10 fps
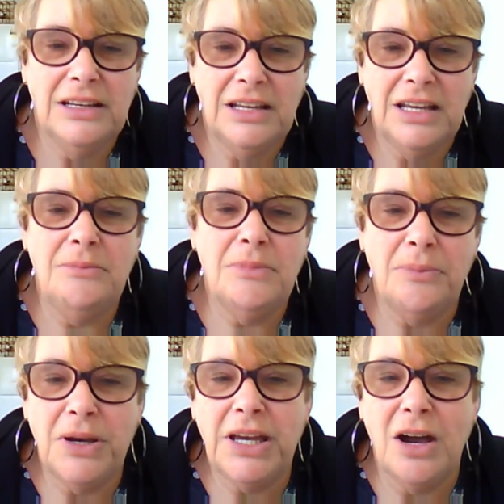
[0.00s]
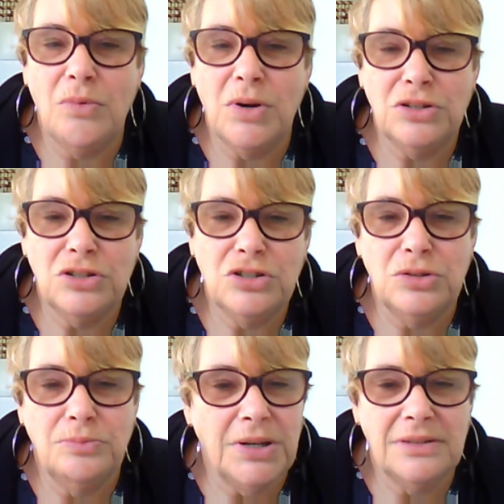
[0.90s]
He may pick out one or two,
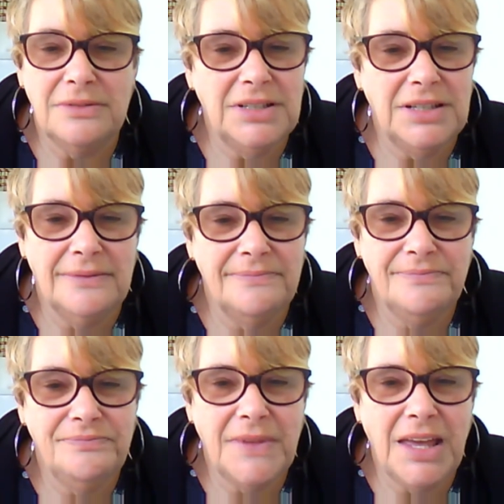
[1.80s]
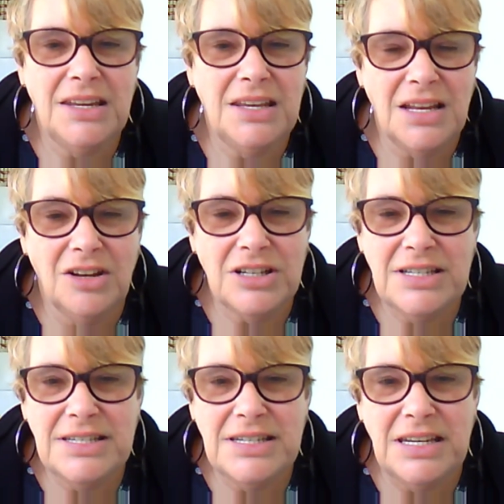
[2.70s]
but yeah. And he, like he
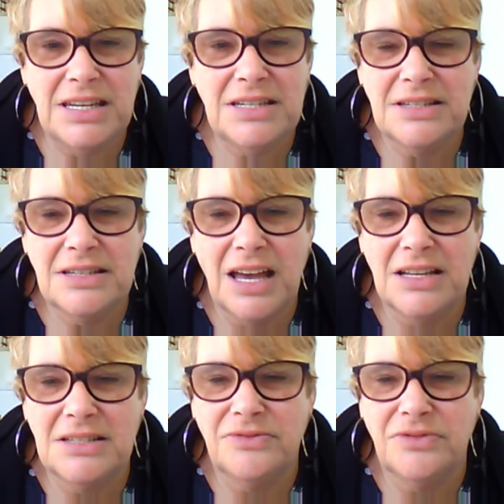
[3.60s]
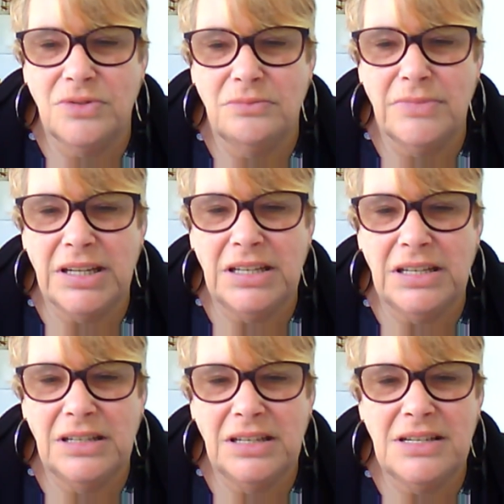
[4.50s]
said, he doesn't ask for money.
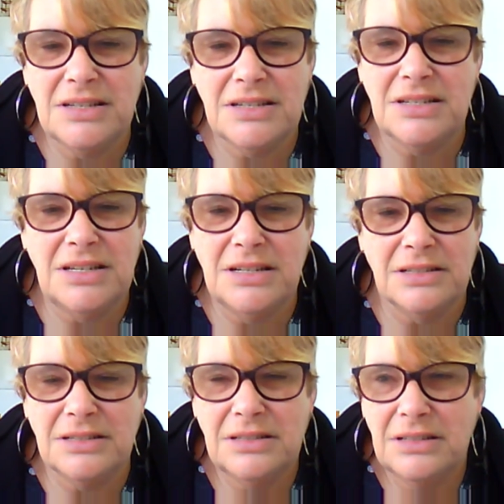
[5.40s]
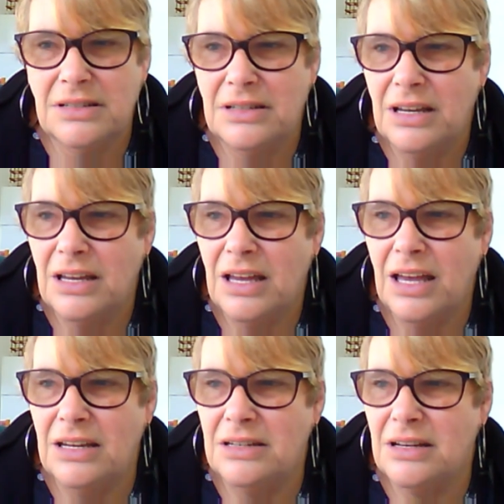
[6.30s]
He doesn't need it.
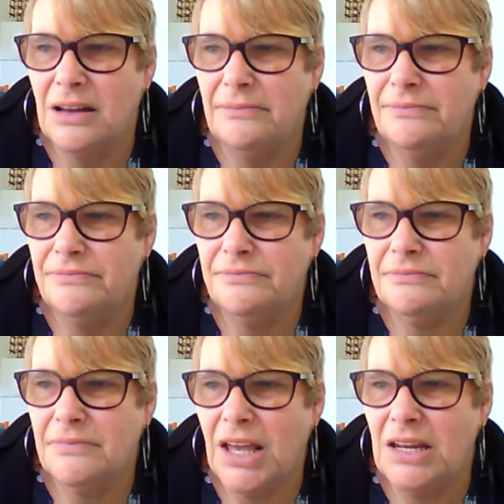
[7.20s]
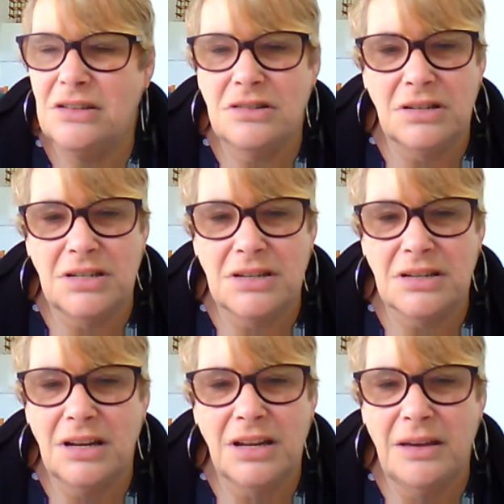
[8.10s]
And he certainly
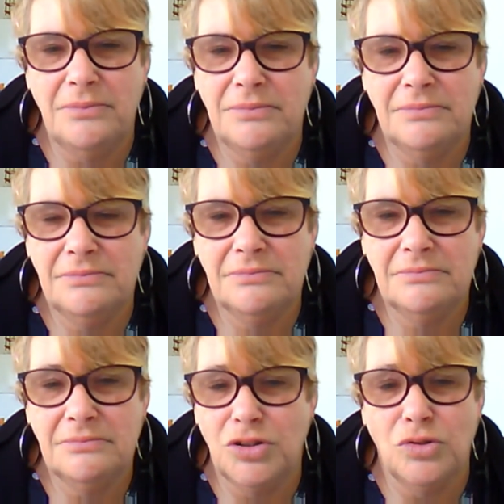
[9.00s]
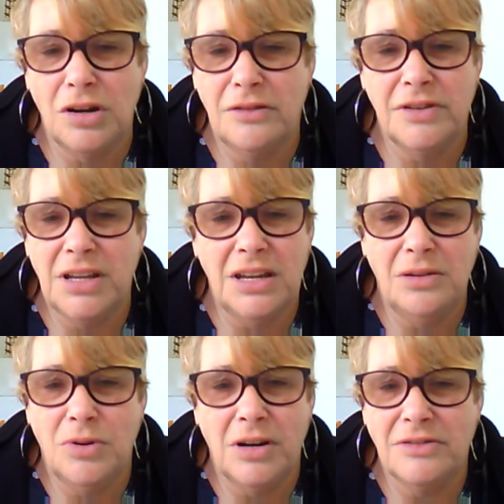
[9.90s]
doesn't collab. Well, not over
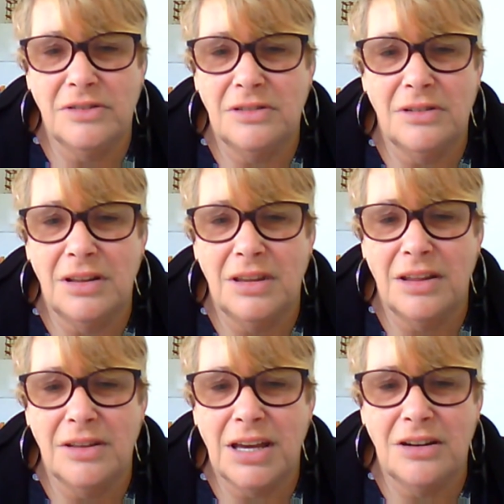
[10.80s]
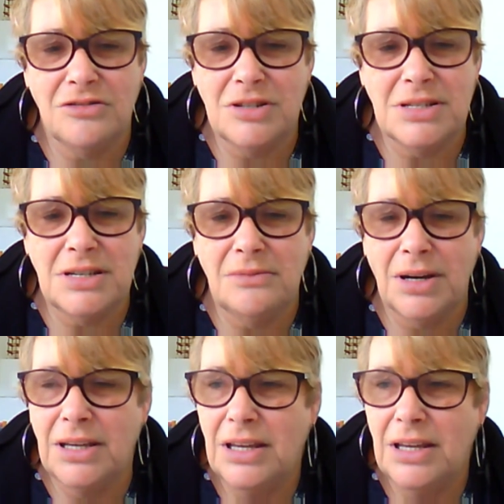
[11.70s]
anywhere else in the other countries anyway.